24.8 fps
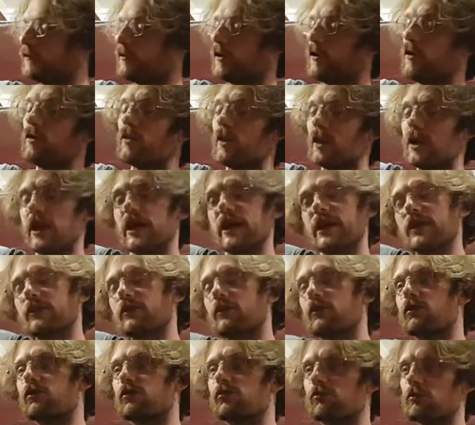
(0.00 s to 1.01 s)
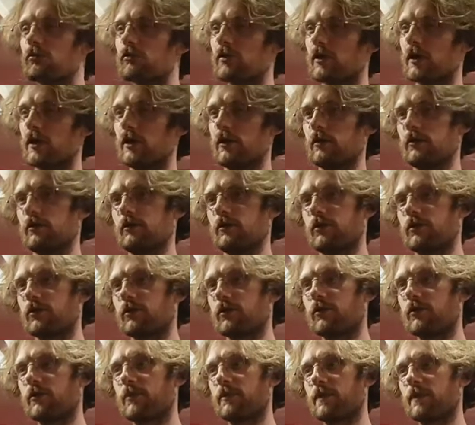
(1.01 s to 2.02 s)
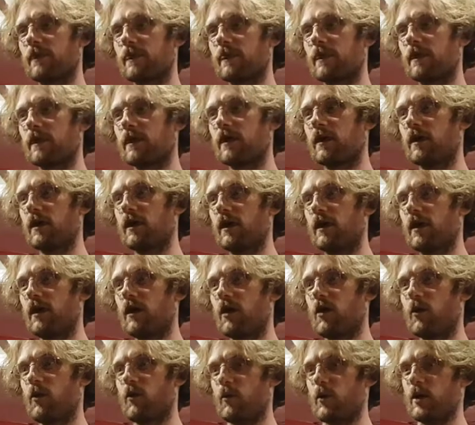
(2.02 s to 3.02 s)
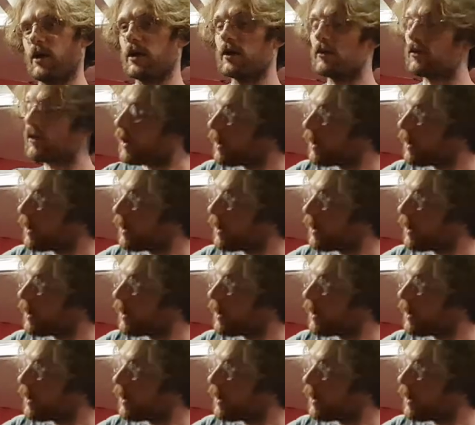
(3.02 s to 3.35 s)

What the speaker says: on the lanes through the hills, and his